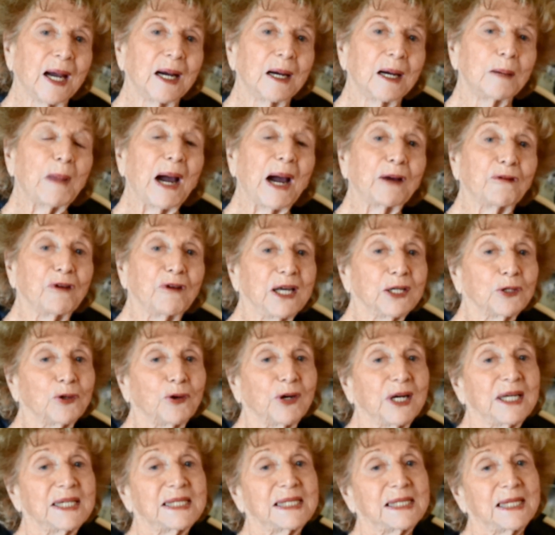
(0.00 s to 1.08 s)
my
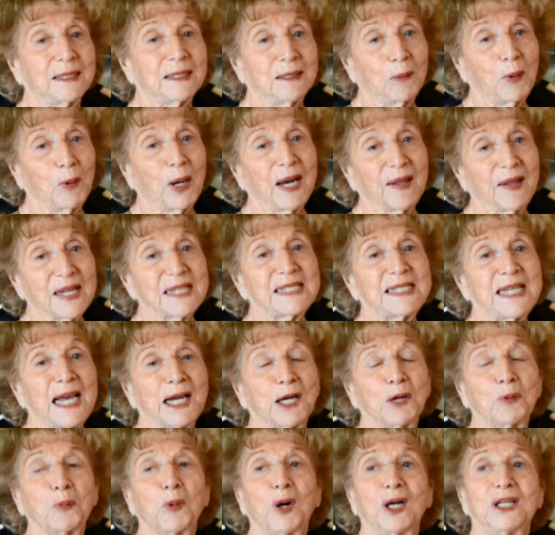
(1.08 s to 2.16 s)
granddaughter's wedding, the
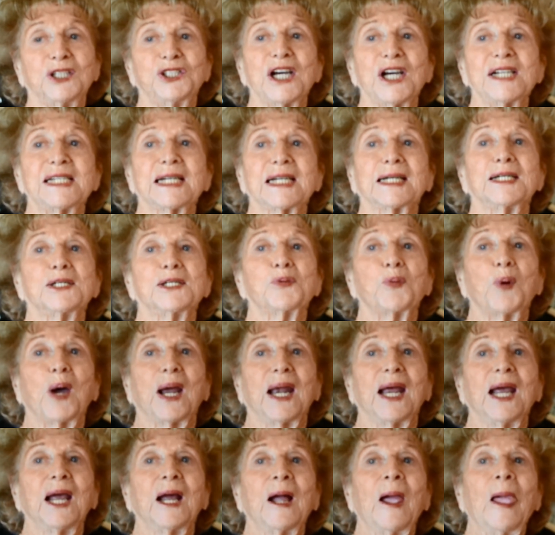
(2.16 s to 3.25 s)
second one, Jessica's
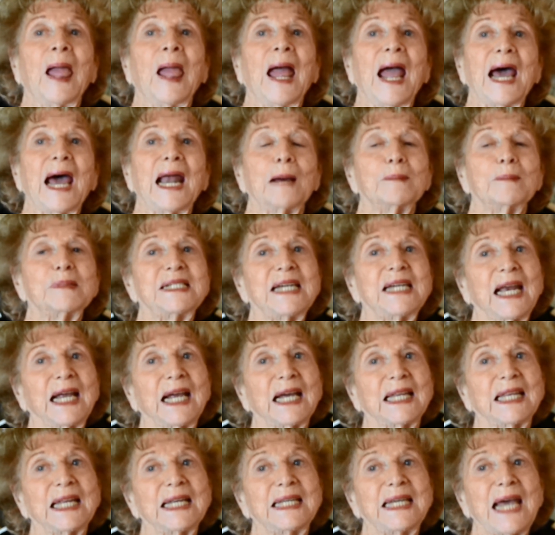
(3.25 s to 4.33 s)
wedding, and I'm sitting
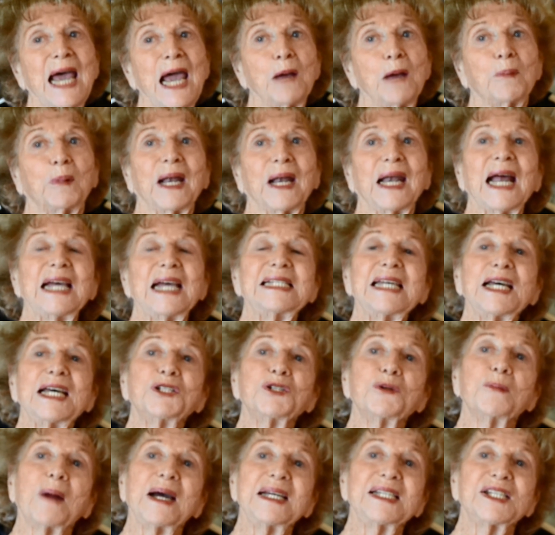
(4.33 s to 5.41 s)
at the table, and I said
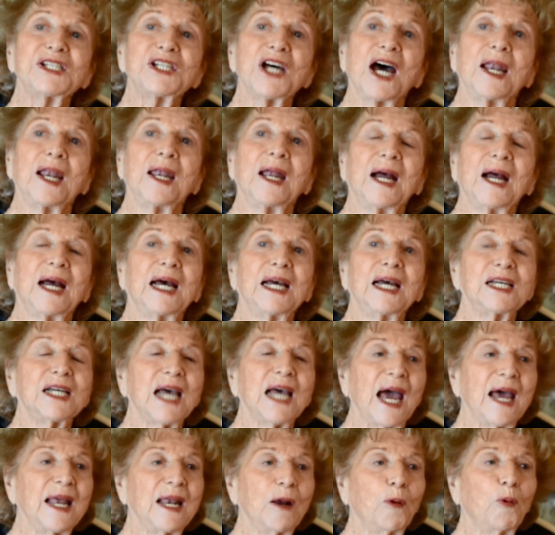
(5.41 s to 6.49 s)
to my son,
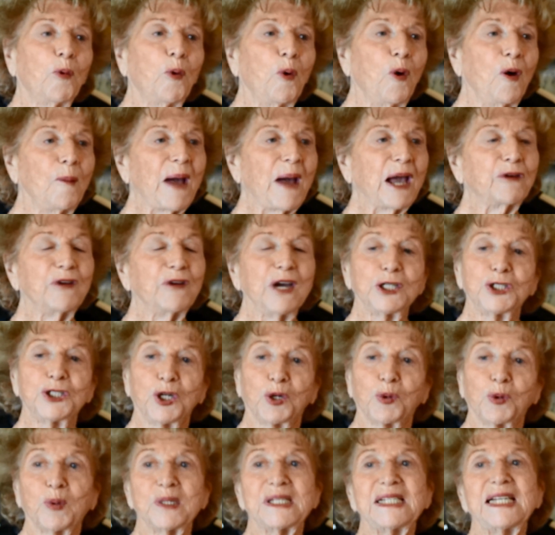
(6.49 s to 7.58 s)
and all my
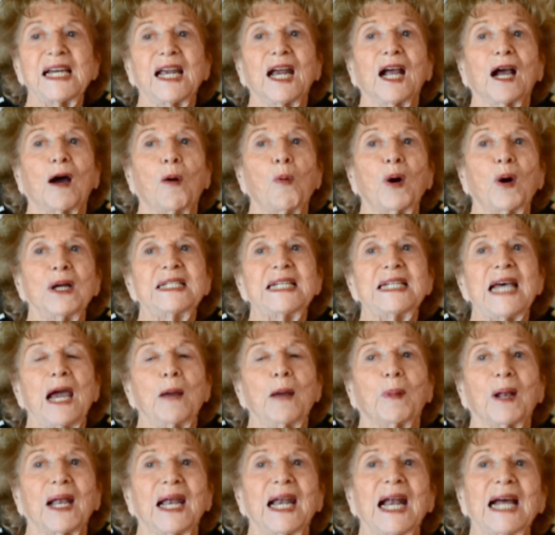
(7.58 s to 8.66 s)
grandchildren were sitting on one
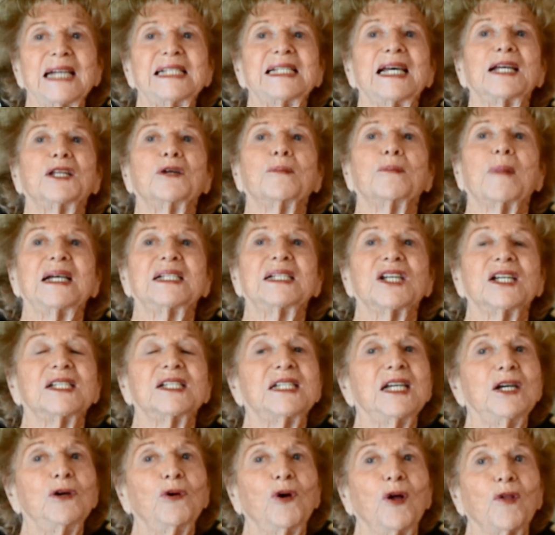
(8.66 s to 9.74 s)
table, and I said to my son,
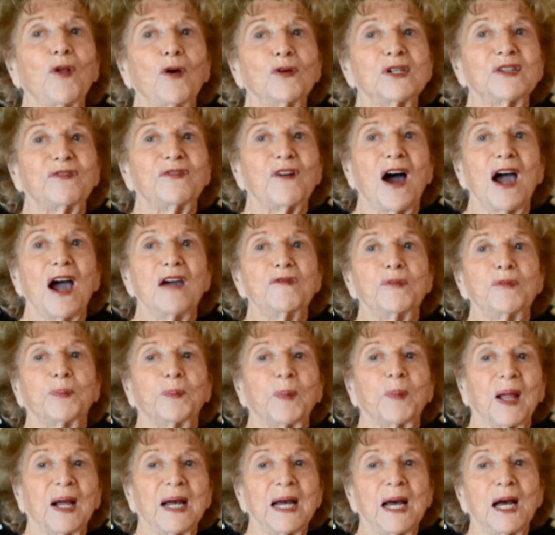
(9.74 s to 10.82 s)
see all those 5,
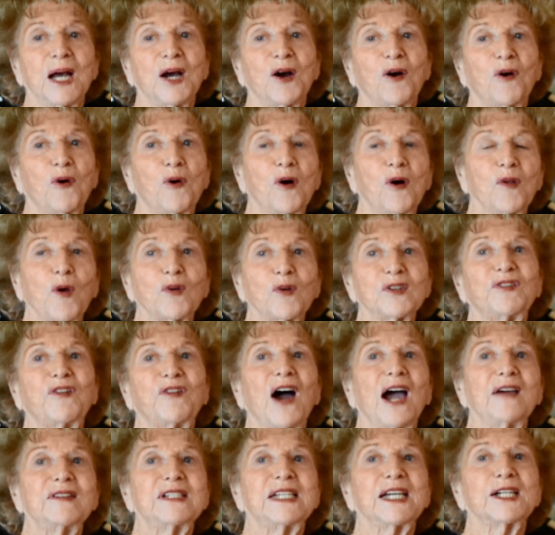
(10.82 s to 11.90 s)

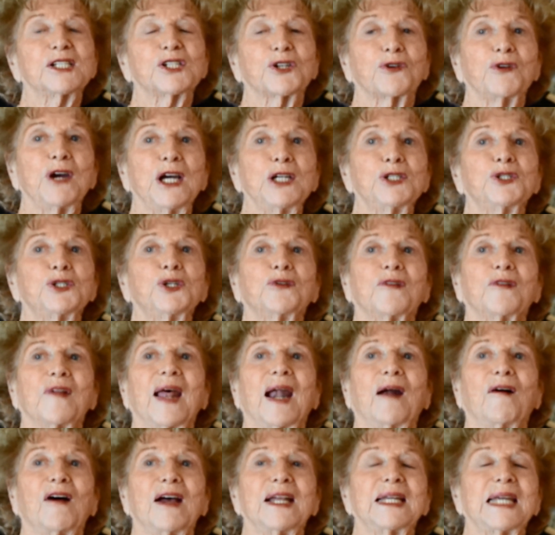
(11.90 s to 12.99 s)
6 grandchildren that
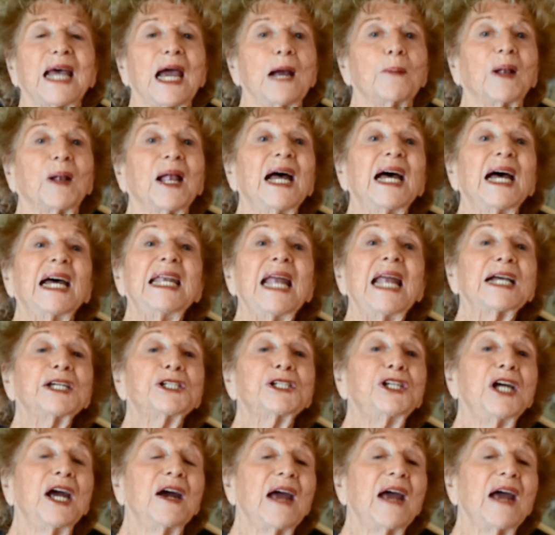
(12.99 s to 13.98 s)
are on the table? Next year,